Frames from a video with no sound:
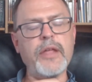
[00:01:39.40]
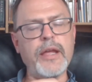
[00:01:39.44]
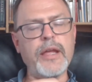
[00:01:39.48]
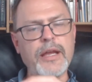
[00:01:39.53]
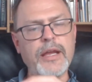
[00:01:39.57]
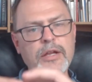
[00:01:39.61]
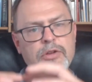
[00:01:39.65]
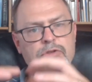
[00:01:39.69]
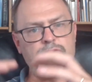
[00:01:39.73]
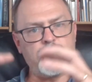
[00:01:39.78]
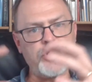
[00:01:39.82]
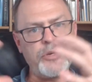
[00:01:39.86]

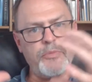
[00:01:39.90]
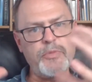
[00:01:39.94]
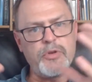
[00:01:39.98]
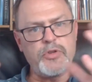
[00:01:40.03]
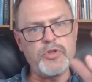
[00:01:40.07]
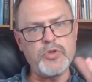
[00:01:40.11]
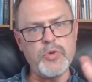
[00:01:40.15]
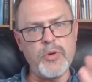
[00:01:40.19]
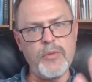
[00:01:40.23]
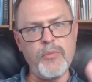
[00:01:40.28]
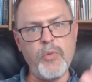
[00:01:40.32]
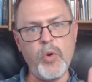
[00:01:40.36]

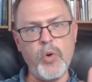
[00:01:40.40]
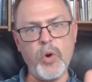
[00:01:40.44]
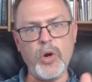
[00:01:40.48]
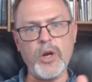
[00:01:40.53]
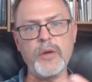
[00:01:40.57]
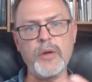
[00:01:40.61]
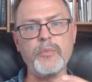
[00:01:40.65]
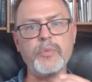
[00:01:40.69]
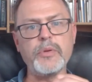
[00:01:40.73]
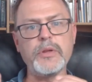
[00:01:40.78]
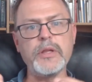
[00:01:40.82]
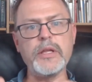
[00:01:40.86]
contribute to a more
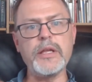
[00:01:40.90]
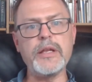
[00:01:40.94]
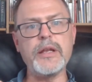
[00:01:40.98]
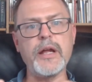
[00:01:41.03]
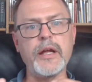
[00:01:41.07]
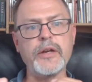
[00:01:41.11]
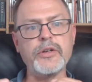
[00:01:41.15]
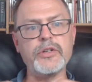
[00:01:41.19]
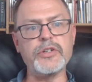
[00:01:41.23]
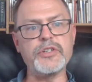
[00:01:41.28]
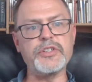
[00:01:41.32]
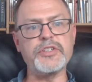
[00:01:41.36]
complete
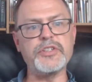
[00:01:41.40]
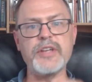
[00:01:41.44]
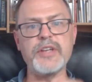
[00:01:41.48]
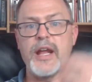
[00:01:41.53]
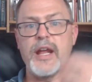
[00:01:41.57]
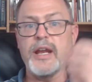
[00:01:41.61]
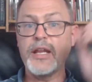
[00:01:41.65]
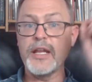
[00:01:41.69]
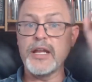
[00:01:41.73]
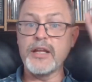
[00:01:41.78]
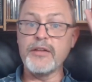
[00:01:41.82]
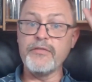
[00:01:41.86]

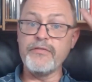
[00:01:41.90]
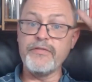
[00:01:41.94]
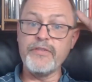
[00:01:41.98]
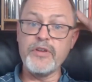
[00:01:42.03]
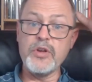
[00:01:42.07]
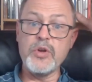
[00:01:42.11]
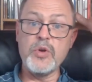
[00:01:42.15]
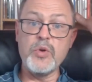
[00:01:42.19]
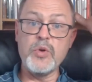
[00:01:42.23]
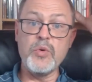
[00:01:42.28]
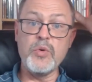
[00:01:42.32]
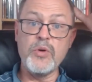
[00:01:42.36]
understanding and
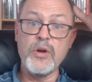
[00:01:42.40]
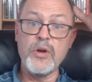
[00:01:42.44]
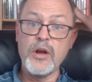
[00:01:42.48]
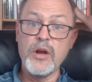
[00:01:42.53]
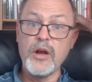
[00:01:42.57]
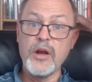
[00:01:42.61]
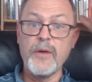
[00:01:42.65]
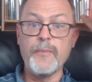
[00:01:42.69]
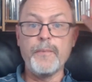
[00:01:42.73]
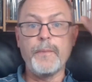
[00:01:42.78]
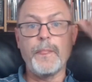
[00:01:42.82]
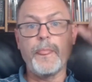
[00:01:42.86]
view
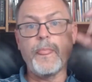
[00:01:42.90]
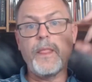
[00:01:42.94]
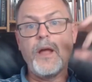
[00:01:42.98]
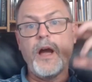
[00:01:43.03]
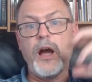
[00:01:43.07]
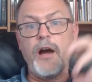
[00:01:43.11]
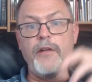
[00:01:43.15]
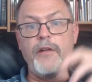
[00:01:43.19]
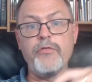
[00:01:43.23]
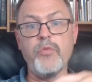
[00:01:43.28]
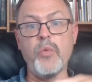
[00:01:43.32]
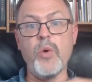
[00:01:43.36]

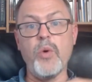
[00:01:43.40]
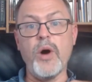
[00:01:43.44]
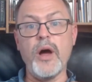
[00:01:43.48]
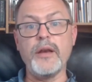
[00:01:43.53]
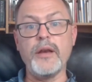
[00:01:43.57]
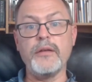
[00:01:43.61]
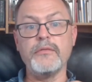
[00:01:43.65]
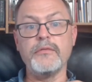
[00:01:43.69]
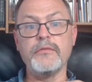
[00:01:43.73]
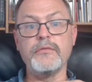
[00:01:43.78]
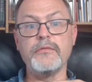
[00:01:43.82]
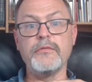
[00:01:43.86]
of
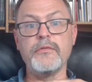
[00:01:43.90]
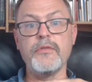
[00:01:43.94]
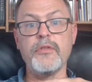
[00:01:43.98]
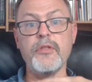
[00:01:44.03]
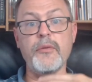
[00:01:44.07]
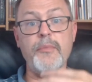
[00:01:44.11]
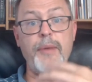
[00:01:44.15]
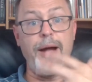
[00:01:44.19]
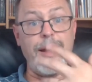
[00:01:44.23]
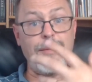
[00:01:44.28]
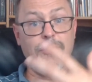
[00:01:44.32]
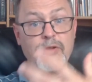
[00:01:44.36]
what
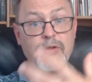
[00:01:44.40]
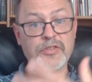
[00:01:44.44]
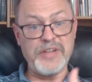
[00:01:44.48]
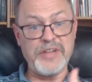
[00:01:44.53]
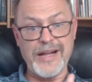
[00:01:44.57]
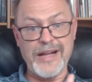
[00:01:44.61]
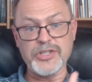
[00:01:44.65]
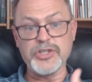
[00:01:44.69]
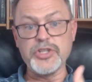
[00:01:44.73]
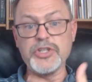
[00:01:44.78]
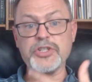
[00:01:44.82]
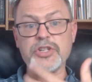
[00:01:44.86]
the Bible's
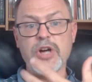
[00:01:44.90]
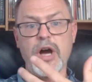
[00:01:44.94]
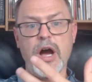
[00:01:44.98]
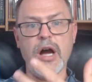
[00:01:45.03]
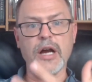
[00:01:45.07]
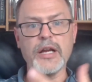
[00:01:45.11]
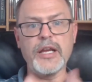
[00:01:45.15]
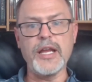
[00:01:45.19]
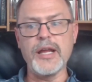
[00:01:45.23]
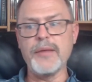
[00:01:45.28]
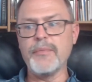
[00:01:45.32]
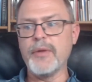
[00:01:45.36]
actually
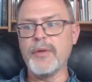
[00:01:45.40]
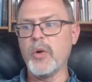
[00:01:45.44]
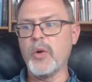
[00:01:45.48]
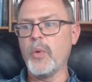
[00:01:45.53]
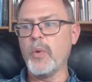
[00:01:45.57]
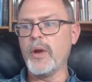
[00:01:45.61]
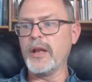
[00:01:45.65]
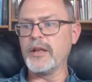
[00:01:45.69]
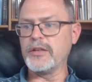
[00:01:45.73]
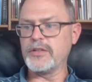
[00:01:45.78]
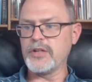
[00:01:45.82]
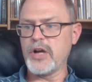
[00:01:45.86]
talking about
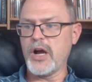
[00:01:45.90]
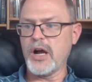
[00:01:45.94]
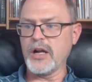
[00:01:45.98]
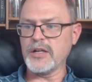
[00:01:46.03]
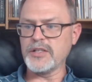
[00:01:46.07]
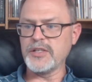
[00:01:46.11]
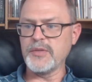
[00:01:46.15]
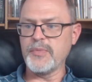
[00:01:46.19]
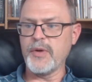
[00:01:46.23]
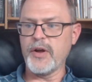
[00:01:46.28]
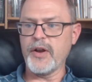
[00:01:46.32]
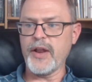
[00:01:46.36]
when it
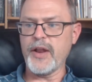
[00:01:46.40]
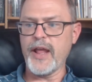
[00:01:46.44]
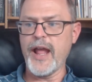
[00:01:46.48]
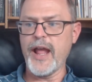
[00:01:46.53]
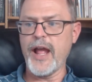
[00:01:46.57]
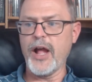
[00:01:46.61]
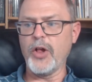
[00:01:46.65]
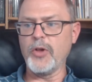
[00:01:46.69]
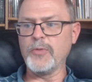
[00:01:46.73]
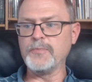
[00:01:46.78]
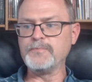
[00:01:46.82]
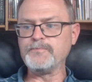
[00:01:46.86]
talks about
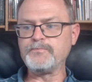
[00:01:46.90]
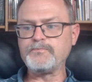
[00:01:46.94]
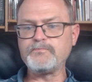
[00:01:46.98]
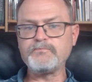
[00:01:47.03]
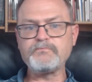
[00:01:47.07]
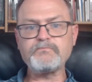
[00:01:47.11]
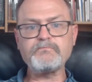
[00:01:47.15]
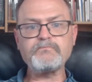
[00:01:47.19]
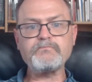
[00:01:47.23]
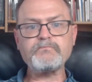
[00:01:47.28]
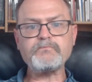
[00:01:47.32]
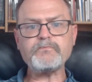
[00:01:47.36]
hell.
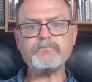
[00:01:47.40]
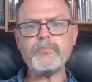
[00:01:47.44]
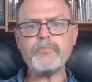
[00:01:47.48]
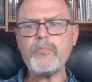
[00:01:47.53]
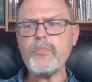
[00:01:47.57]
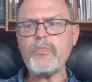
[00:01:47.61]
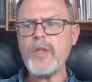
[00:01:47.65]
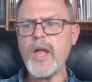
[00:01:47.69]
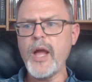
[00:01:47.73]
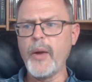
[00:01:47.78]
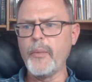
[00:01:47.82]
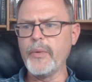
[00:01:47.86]

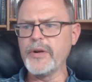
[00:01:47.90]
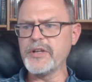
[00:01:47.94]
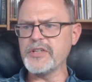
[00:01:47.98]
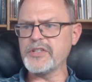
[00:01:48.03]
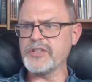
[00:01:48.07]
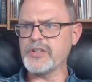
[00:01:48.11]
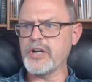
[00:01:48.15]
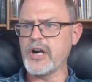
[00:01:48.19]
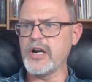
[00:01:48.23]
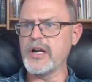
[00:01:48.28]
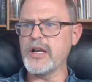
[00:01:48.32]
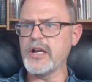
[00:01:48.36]
I want to
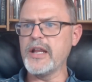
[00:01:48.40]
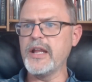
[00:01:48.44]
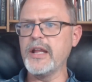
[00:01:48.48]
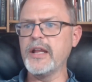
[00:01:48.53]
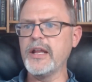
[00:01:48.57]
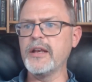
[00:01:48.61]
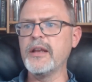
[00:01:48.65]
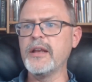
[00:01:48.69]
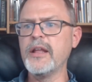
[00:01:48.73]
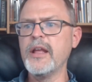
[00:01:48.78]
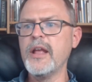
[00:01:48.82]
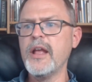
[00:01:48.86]
start
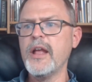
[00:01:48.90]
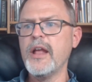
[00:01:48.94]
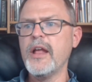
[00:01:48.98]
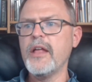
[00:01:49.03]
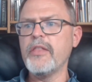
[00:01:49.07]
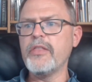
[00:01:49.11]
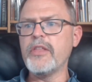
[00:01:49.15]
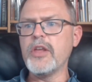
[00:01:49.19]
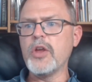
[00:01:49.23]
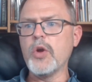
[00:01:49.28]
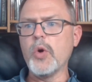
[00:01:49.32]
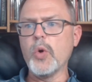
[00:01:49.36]
in
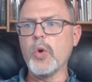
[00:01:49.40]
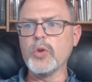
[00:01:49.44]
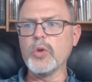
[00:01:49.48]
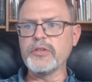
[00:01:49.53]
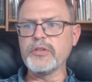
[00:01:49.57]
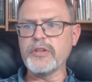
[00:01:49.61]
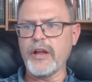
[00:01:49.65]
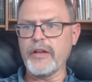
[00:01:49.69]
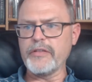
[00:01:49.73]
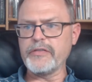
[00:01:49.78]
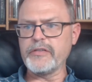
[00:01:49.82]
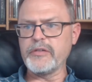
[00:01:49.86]
the Old
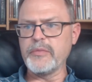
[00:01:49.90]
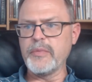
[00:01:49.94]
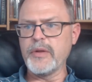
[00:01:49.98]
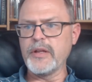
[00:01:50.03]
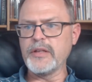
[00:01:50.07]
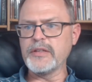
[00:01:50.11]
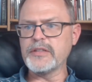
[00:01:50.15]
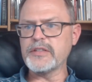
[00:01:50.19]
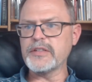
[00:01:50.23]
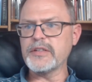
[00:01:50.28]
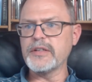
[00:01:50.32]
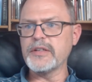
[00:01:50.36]

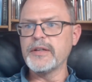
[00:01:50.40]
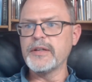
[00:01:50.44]
Testament.